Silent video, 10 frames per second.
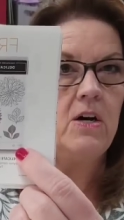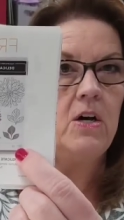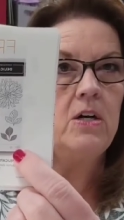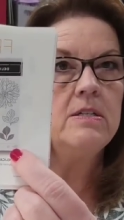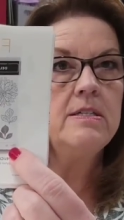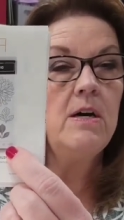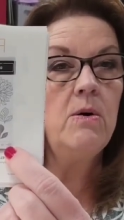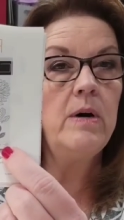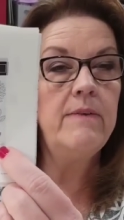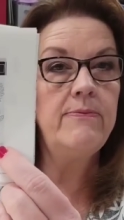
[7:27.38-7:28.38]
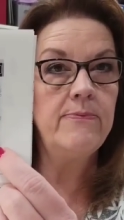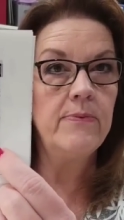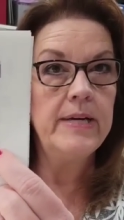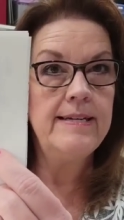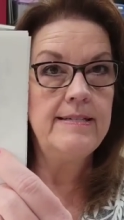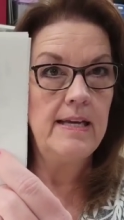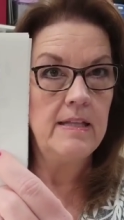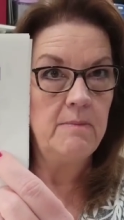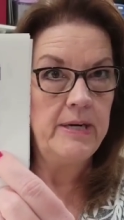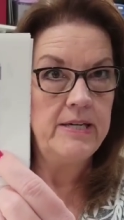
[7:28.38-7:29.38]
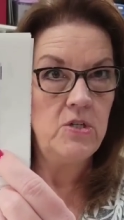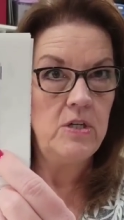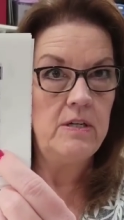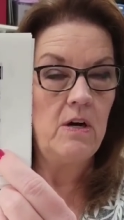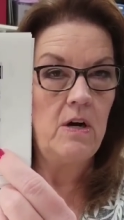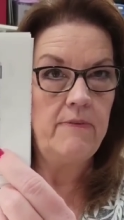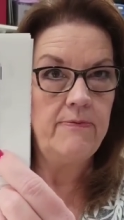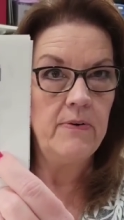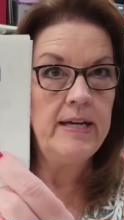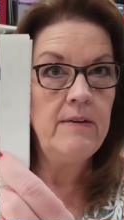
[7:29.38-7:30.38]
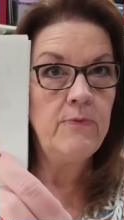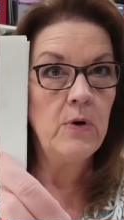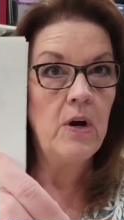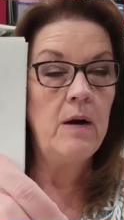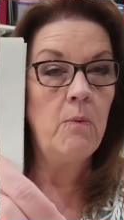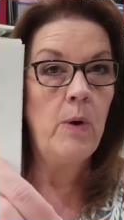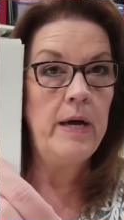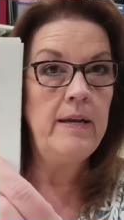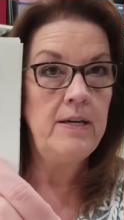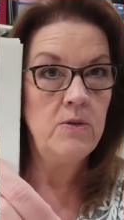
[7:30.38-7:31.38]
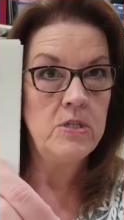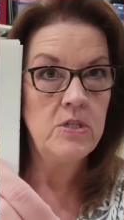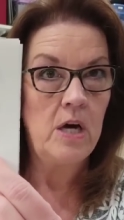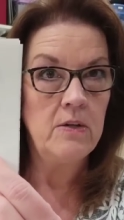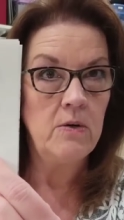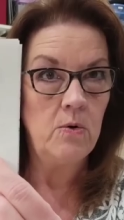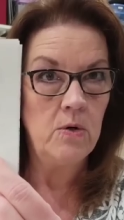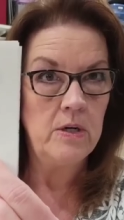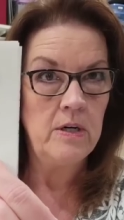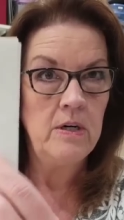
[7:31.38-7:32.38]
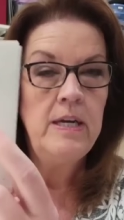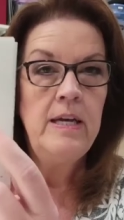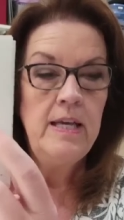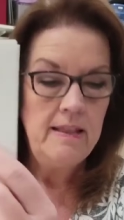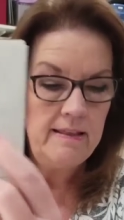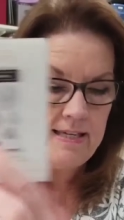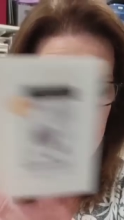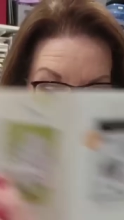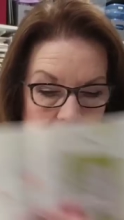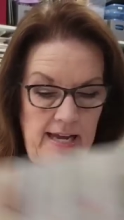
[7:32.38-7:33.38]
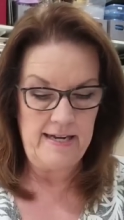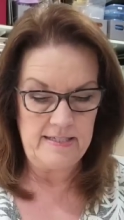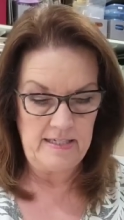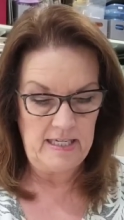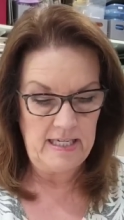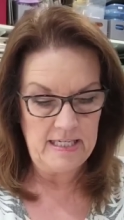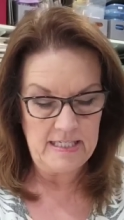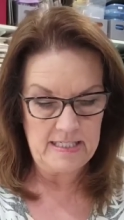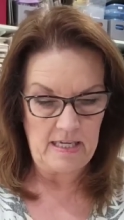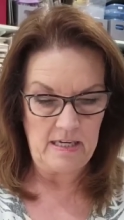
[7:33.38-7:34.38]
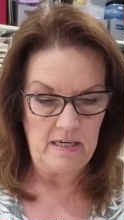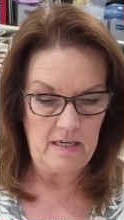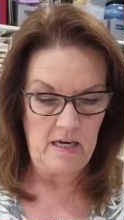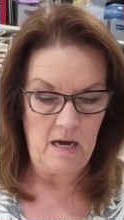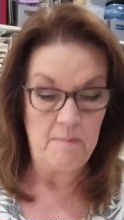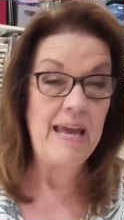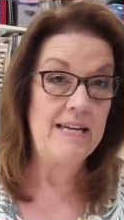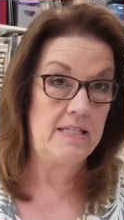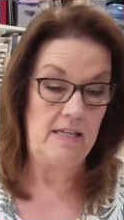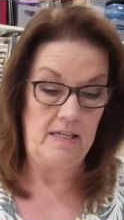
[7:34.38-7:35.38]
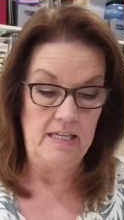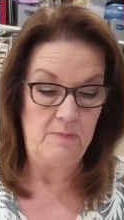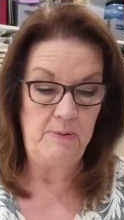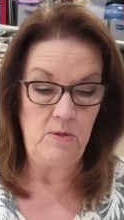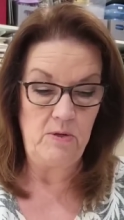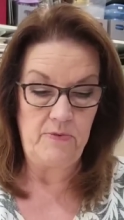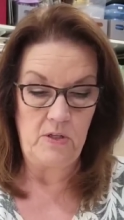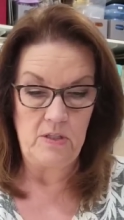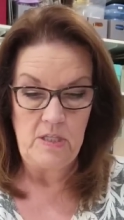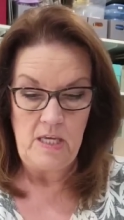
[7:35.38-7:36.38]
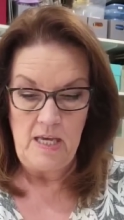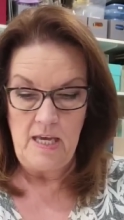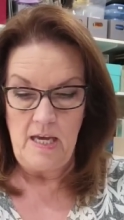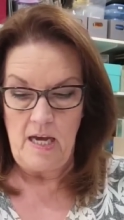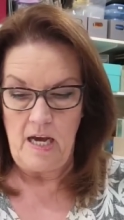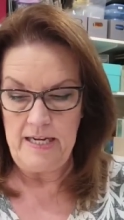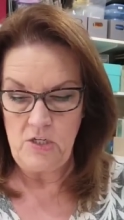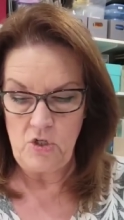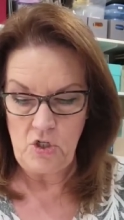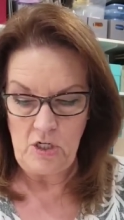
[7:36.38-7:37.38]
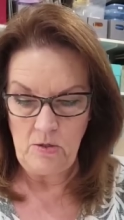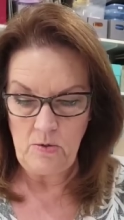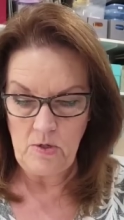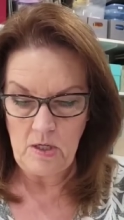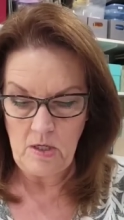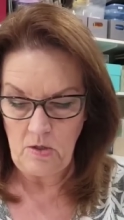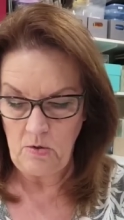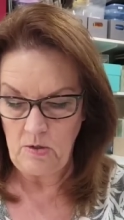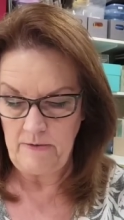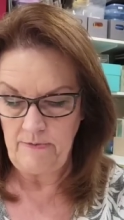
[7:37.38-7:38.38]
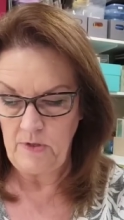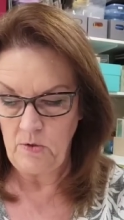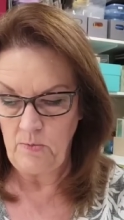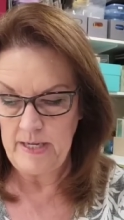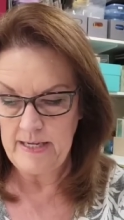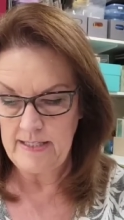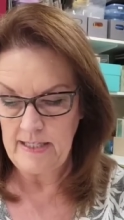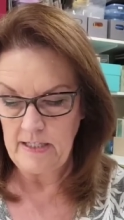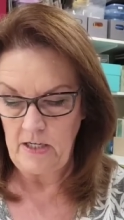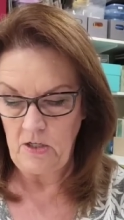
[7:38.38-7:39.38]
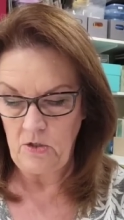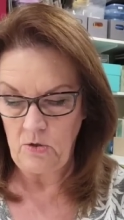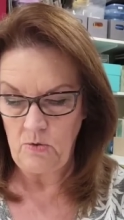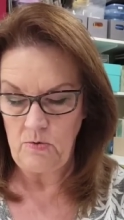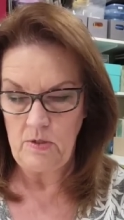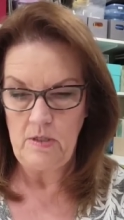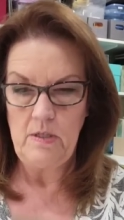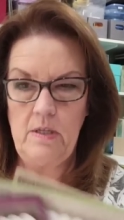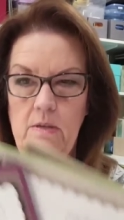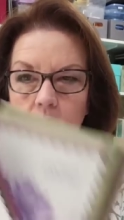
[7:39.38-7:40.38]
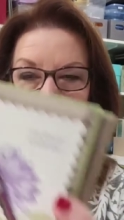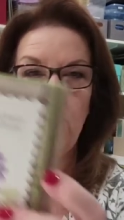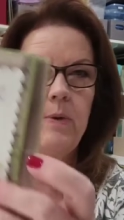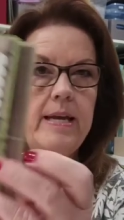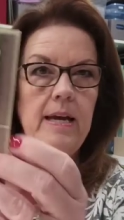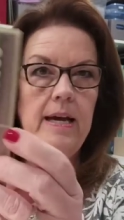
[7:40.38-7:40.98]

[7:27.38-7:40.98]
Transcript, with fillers: also a free Sale-a-Bration offering for a $100 order. This set is amazing. It's beautiful. I showed you a few weeks ago three